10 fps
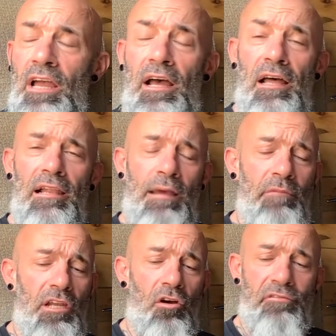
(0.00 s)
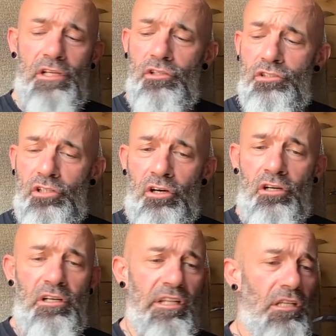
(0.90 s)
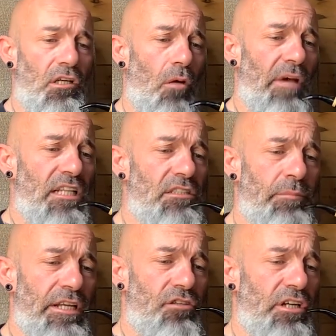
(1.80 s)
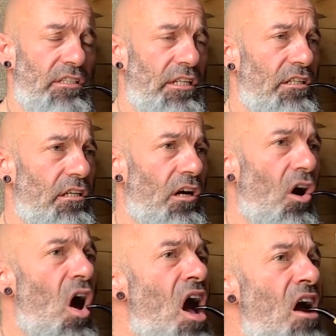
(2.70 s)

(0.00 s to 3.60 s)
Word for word: Uh, let me know if it does or in the comments. Be interesting to know.